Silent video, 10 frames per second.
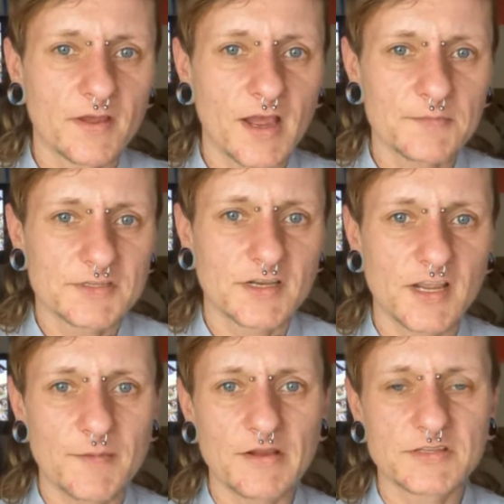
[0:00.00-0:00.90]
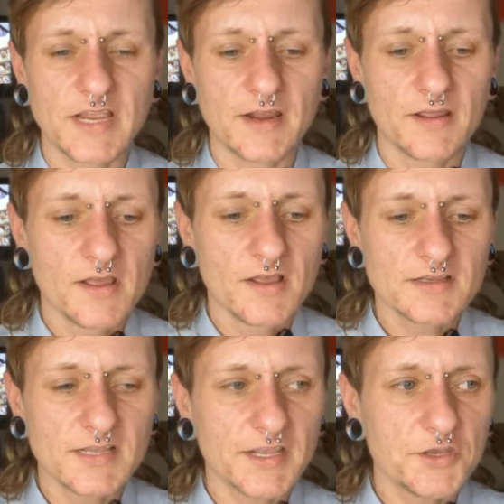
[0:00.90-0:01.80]
I'm just going to come out and say it.
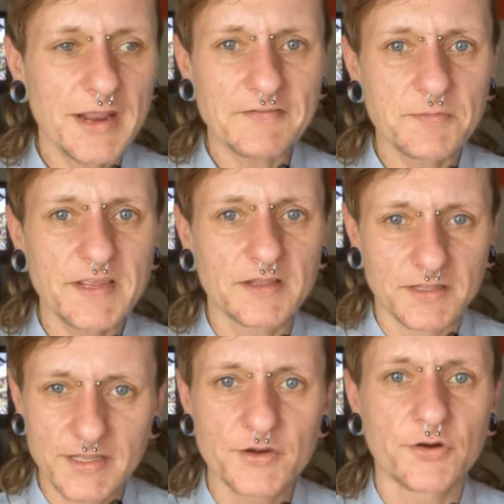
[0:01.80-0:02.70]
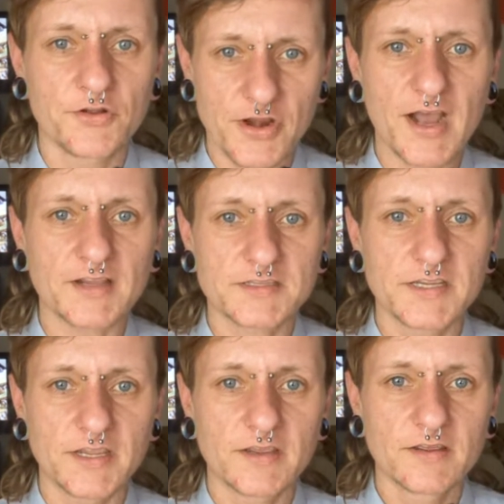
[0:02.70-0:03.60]
Because, like, you'd have to be a literal
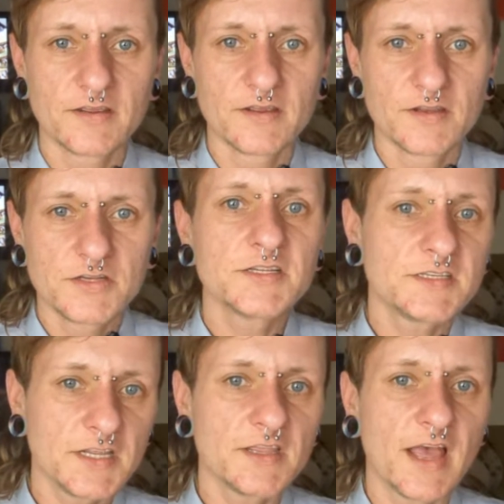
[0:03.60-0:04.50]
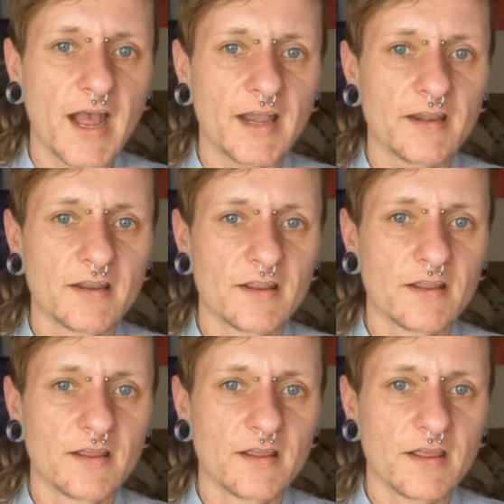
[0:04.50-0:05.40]
Nazi to see that
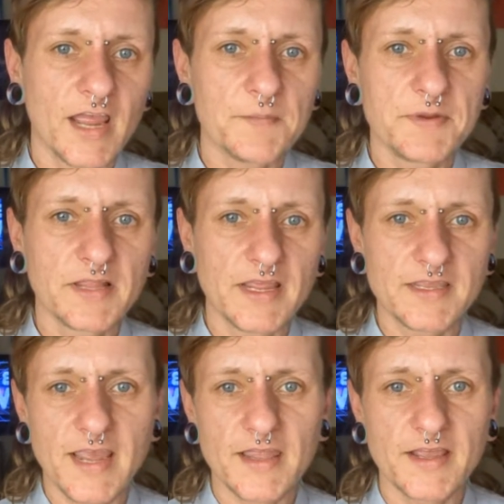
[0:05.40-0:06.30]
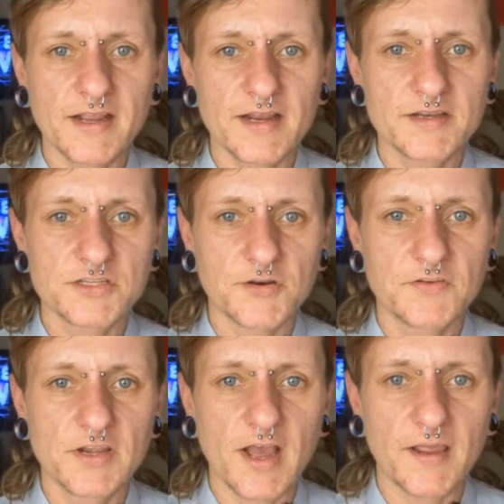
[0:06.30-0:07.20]
and be like, yeah, that guy deserved to
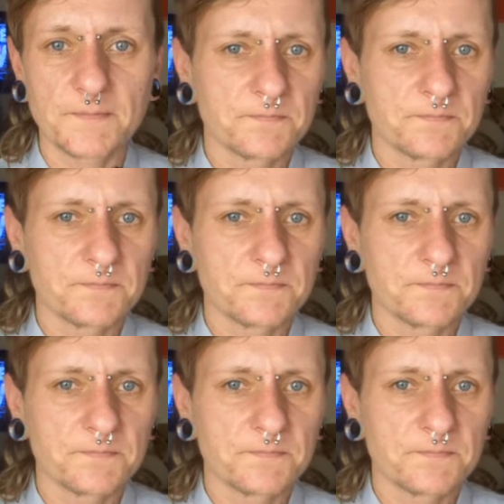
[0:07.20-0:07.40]
die.